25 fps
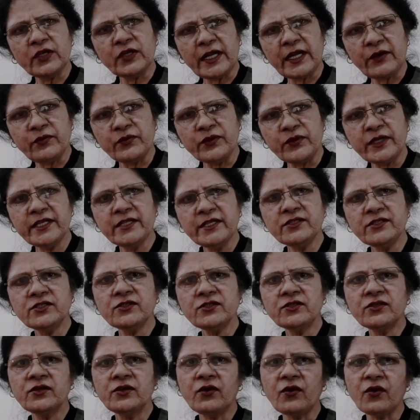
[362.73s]
to
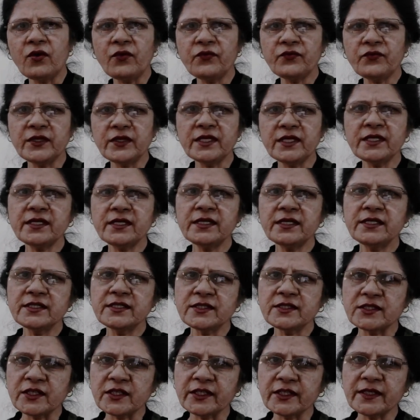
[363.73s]
surroundings of
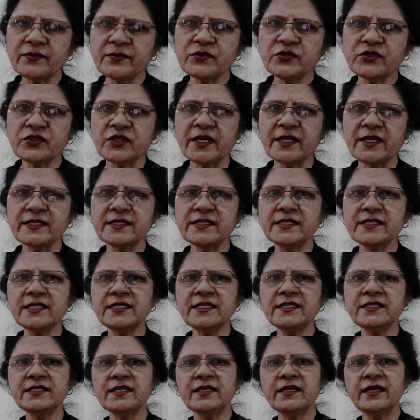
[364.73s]
the
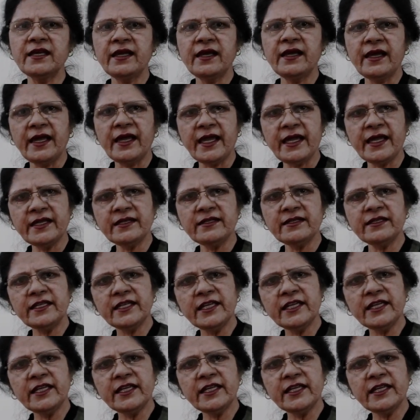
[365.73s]
circumstances,
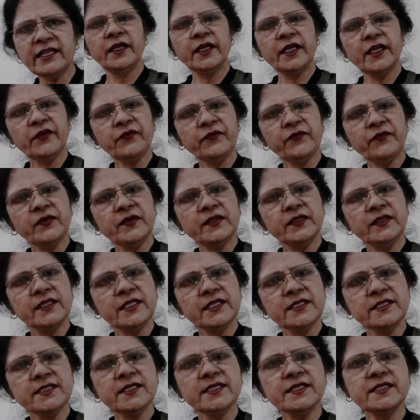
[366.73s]
and if
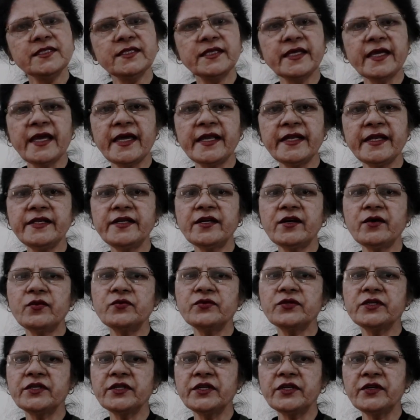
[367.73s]
this is carried
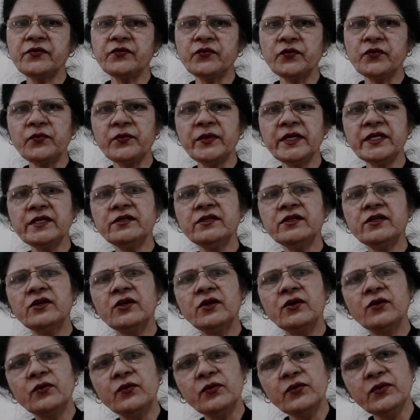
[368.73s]
out in a woman
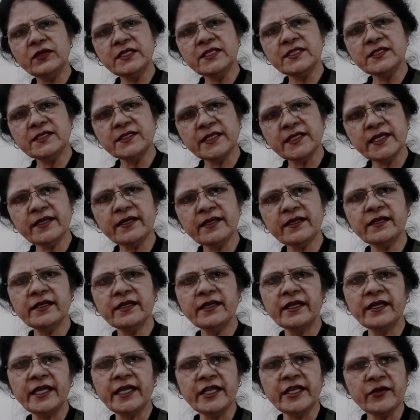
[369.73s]
who is
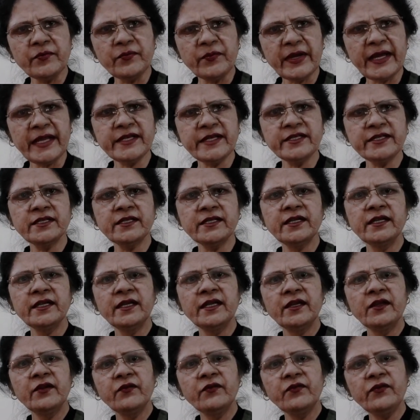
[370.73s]
sick in bed,
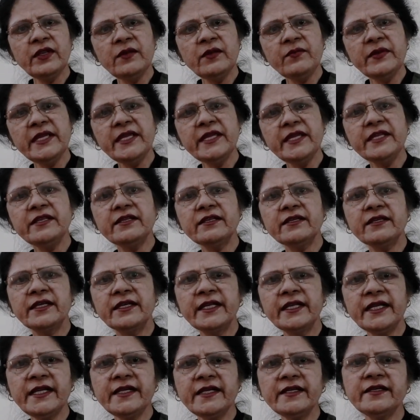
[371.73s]
will be
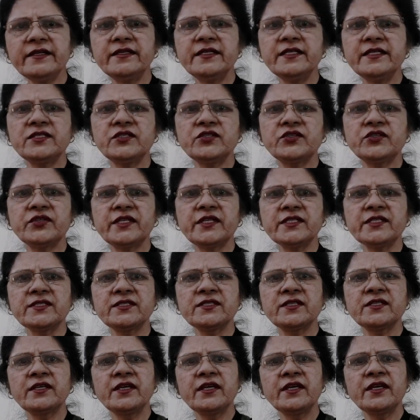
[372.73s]
in great
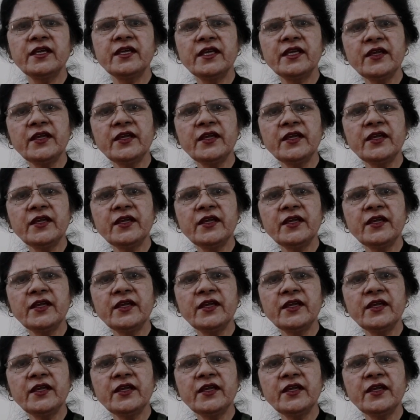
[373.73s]
distress